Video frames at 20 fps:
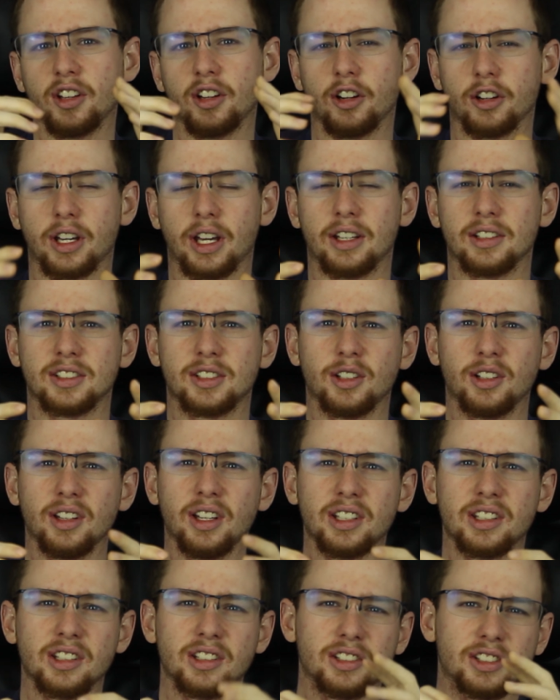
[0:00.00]
Okay, so I
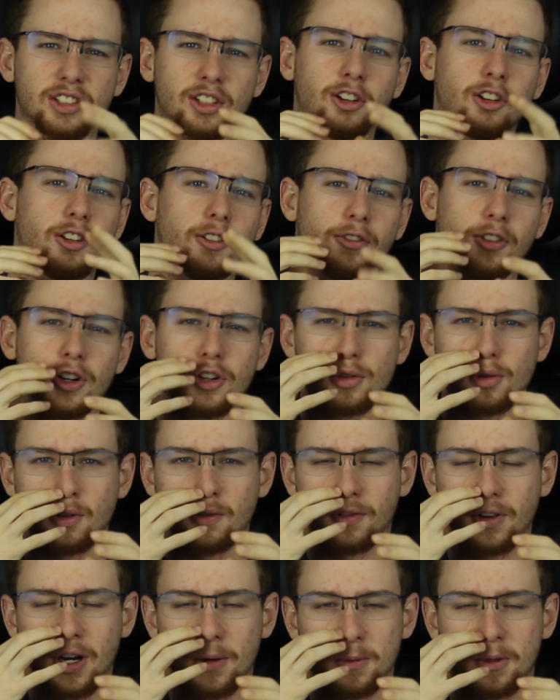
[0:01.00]
like to install in a virtual
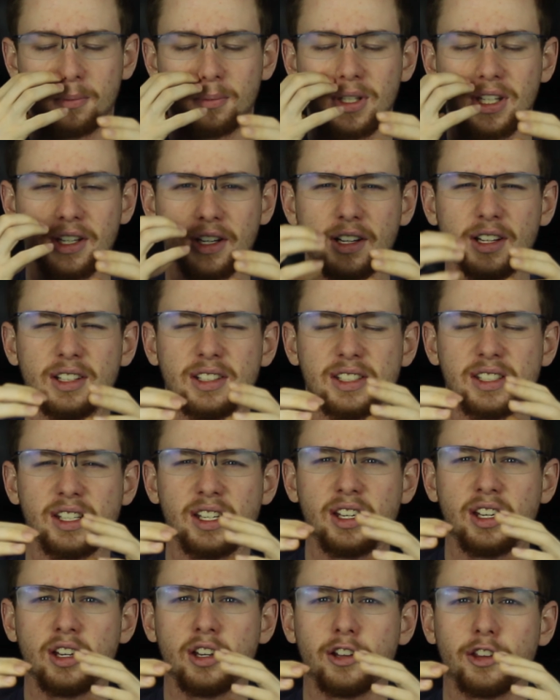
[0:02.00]
environment because
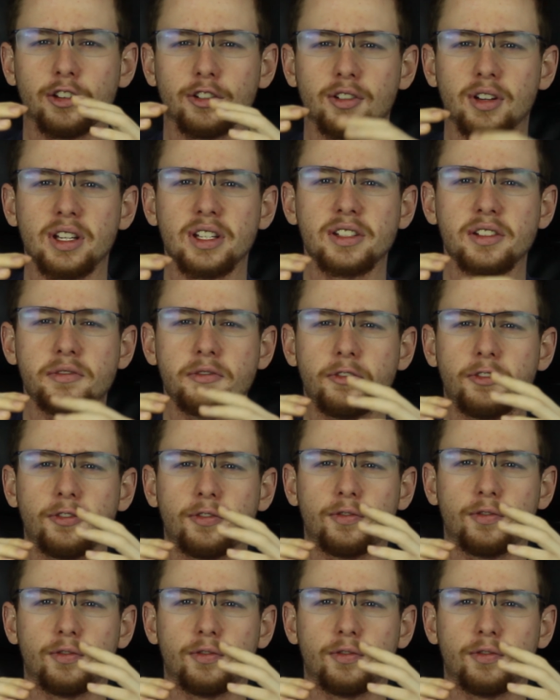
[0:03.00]
the reason